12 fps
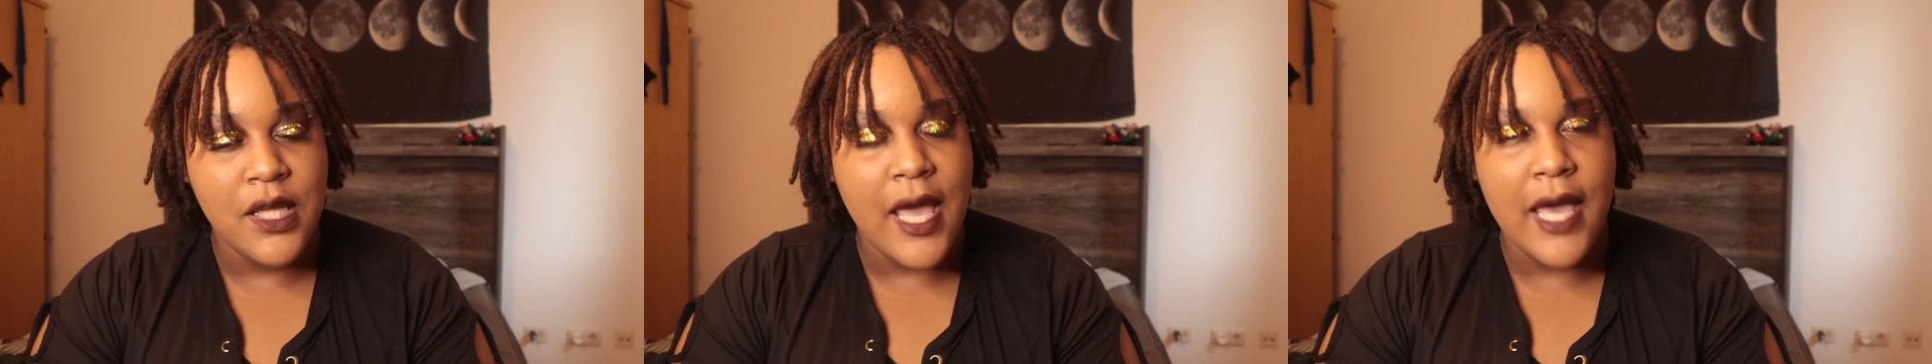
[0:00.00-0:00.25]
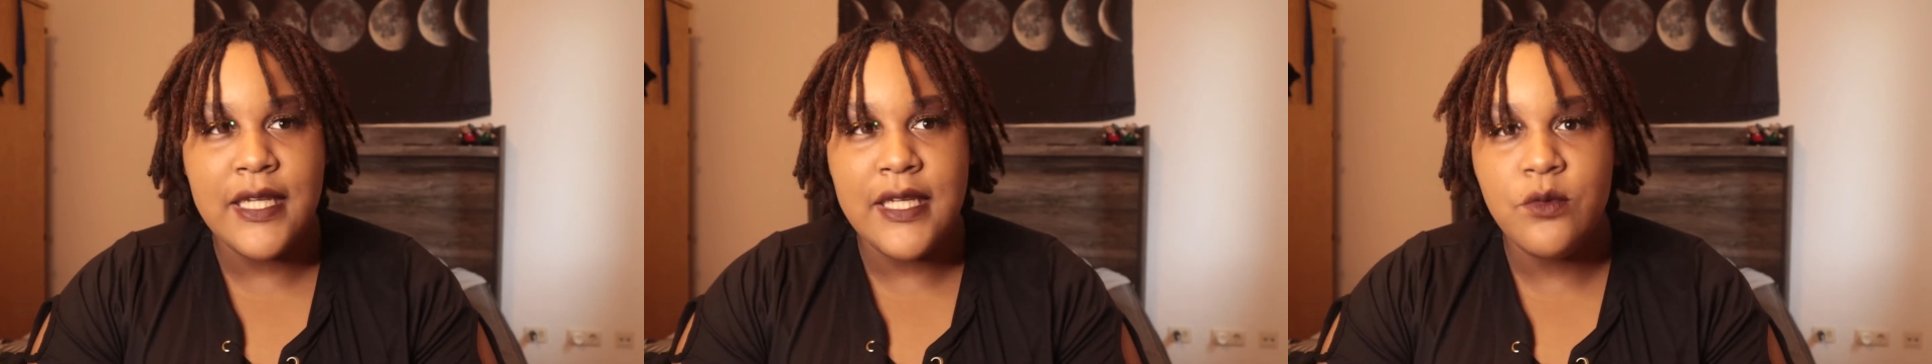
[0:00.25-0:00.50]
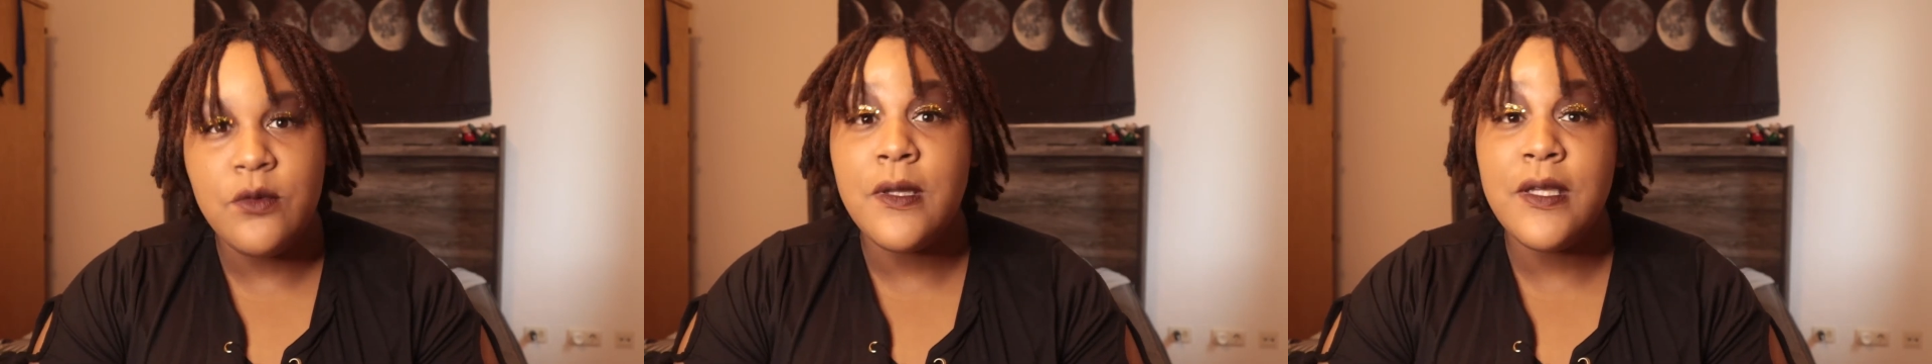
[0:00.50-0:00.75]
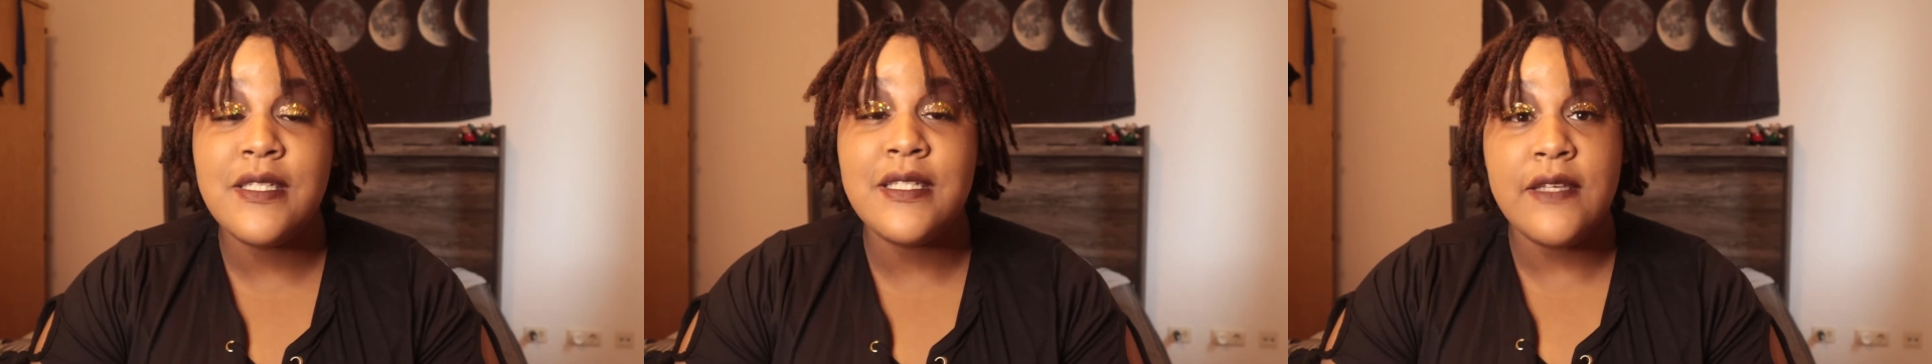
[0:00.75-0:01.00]
And
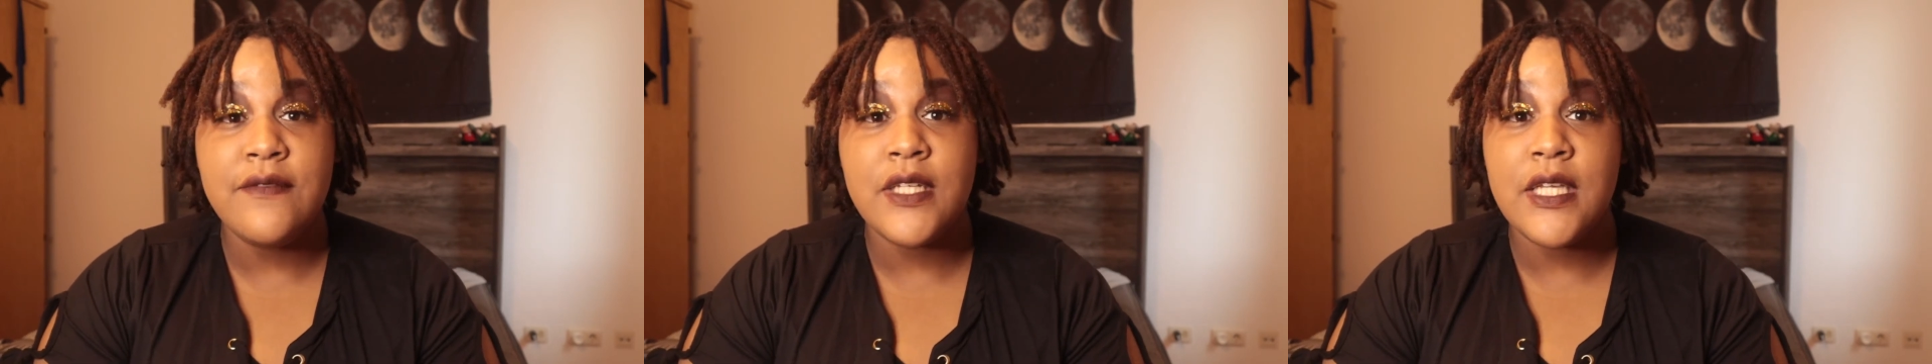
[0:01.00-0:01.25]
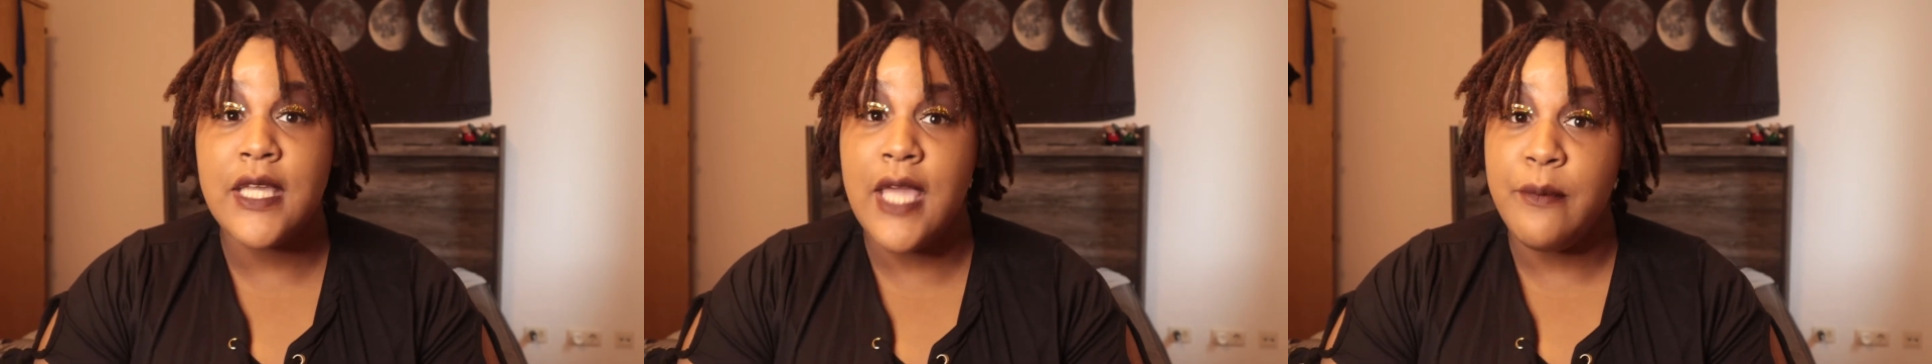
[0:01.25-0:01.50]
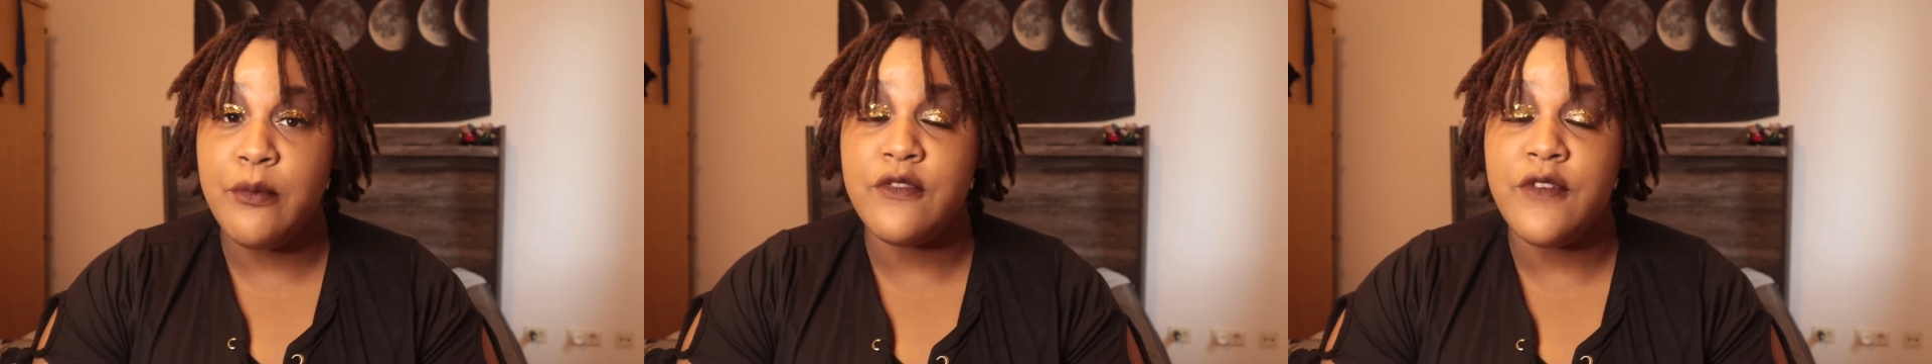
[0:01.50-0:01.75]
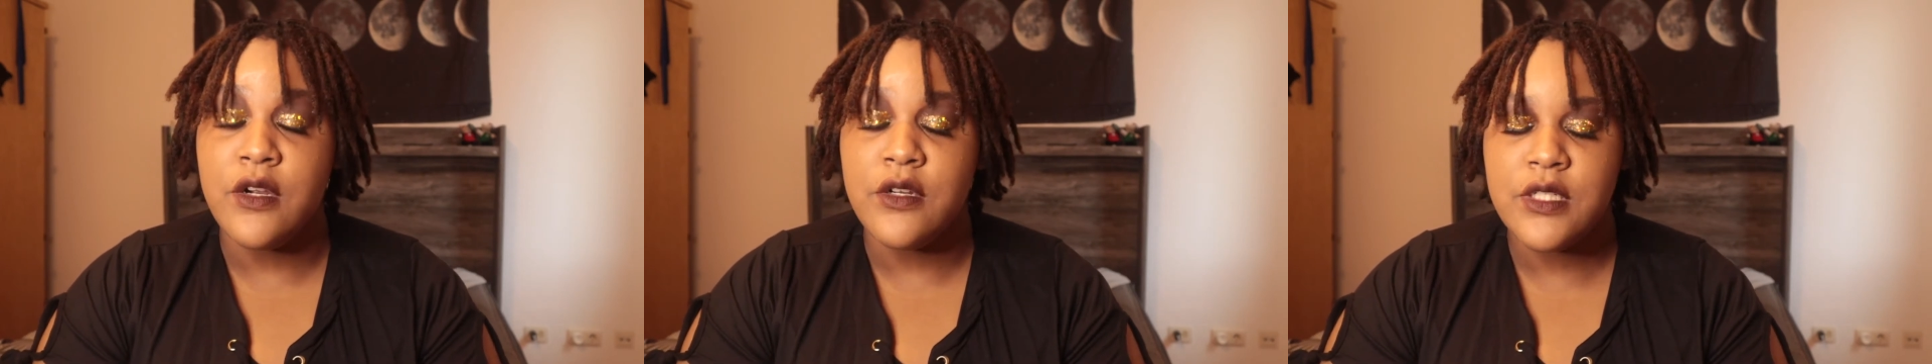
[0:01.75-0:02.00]
he's leaving again April
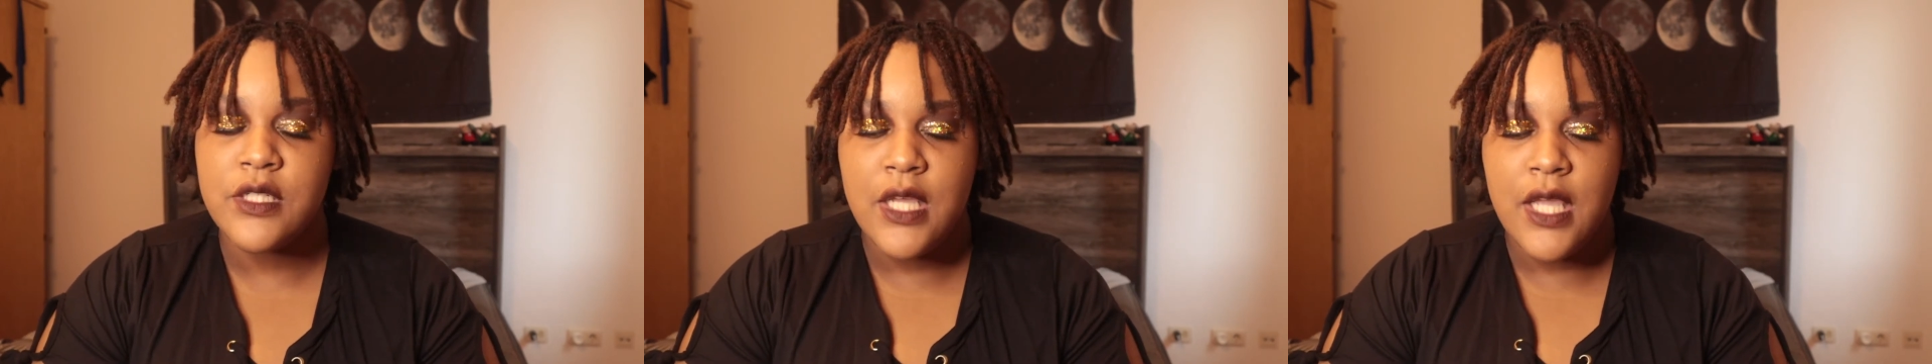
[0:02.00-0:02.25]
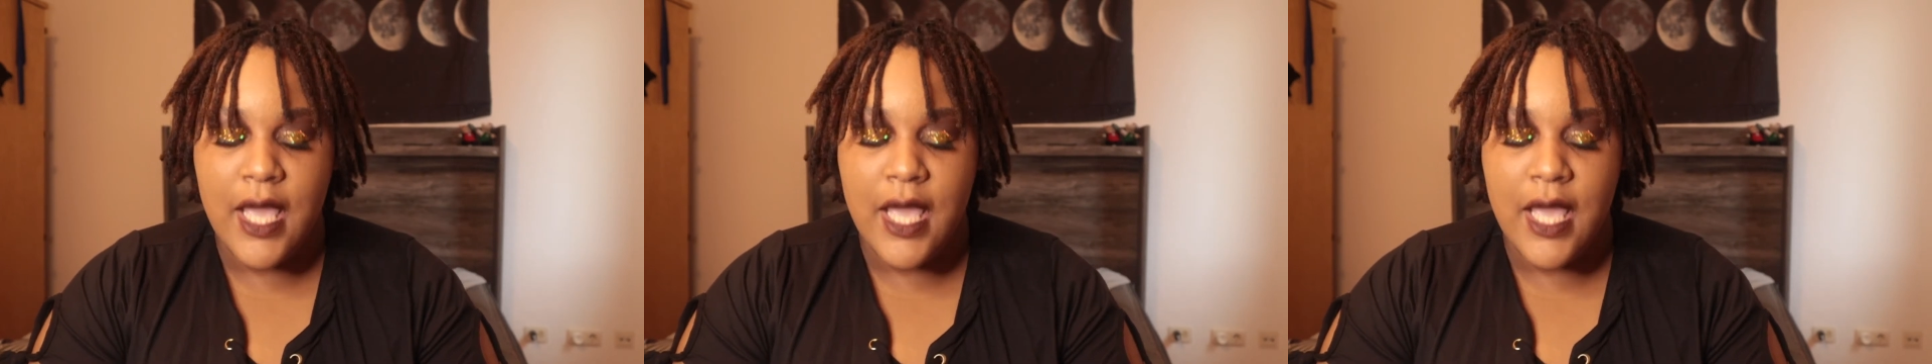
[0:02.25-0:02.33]
1st,